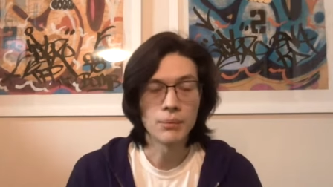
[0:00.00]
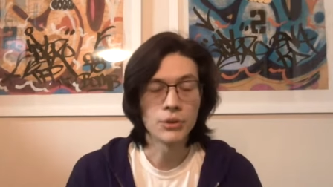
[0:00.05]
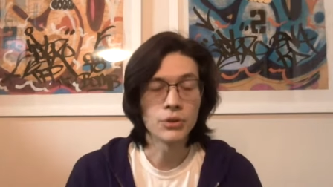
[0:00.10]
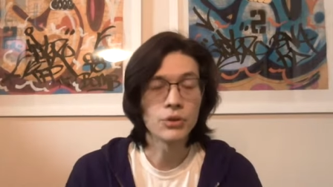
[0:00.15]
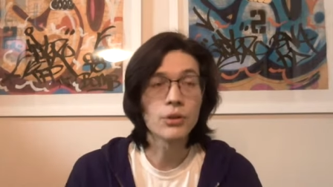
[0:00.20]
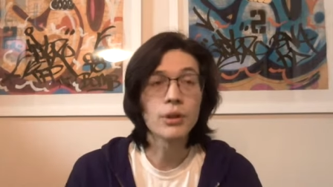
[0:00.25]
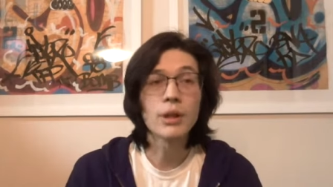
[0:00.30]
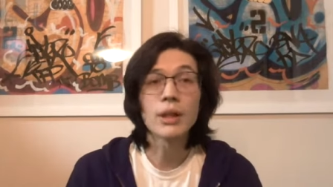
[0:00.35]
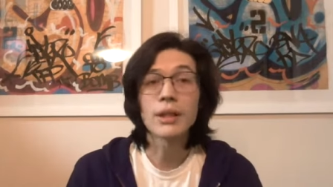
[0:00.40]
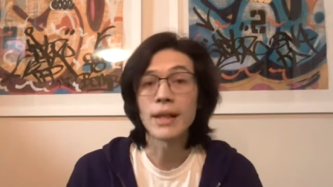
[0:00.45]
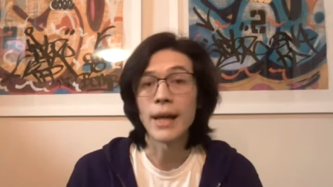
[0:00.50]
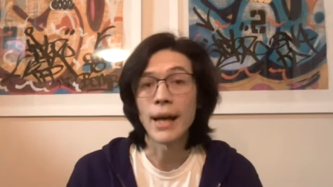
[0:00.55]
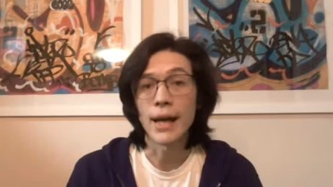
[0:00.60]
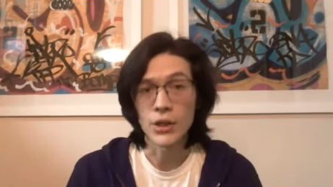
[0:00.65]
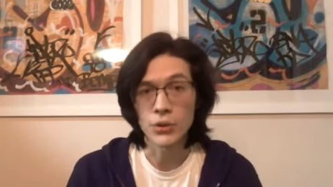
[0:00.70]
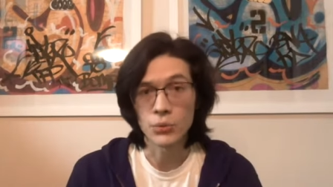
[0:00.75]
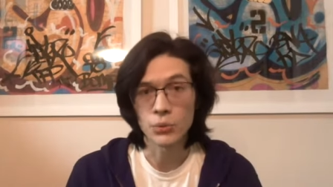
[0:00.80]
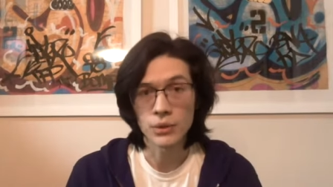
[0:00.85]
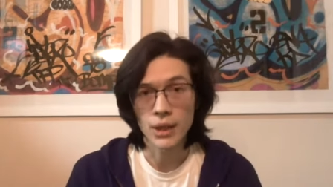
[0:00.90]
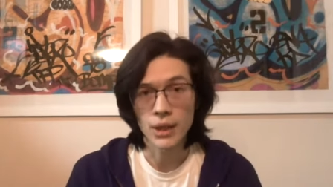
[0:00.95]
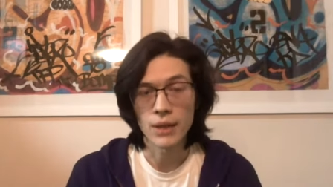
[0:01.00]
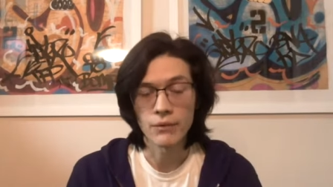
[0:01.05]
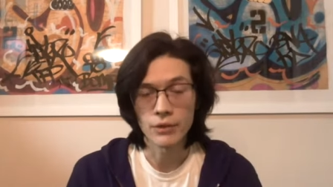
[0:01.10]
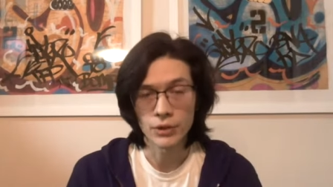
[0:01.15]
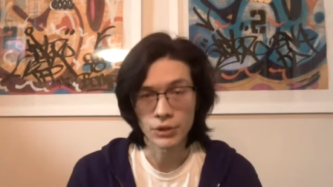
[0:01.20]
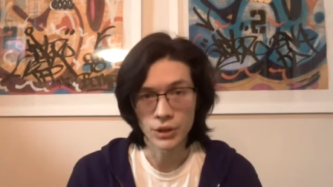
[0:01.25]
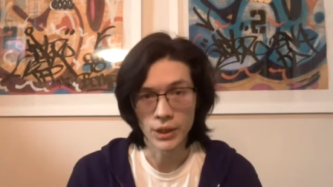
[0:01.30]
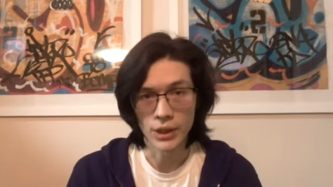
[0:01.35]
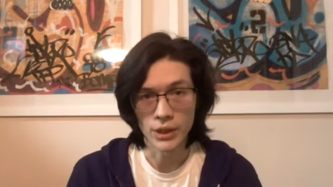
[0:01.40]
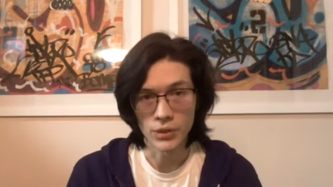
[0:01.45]
During a casual
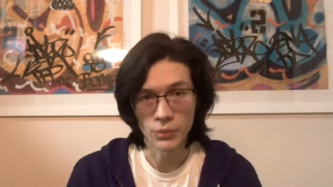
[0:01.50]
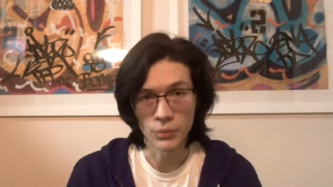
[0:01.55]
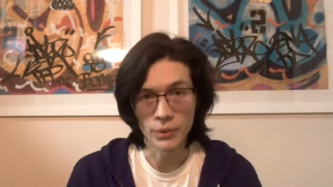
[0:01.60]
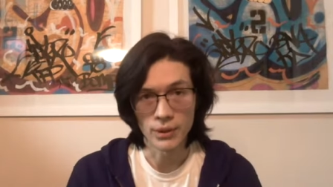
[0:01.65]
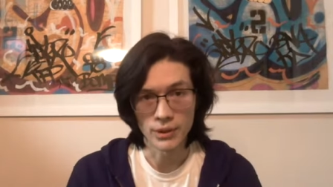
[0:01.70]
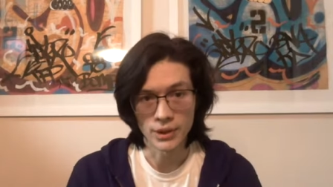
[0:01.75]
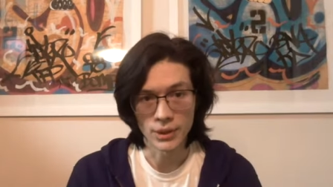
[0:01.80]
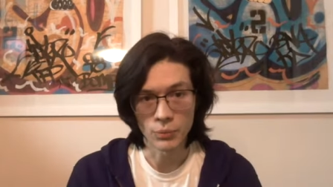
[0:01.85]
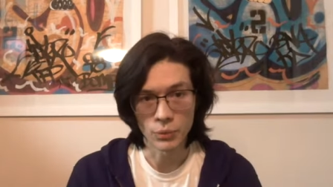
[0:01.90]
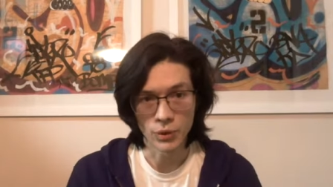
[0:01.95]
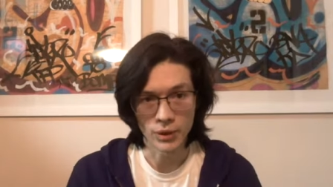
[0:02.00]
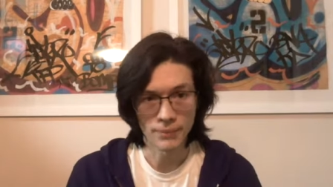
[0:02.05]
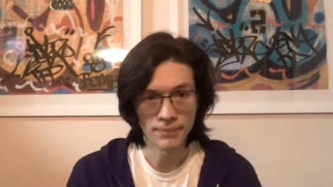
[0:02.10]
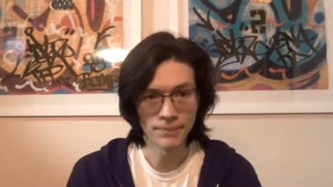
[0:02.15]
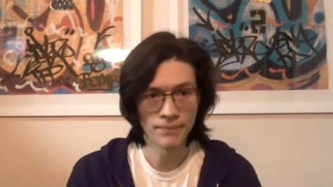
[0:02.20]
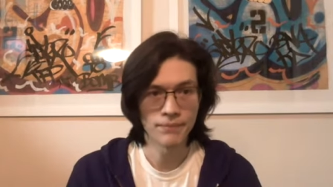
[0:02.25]
conversation with someone,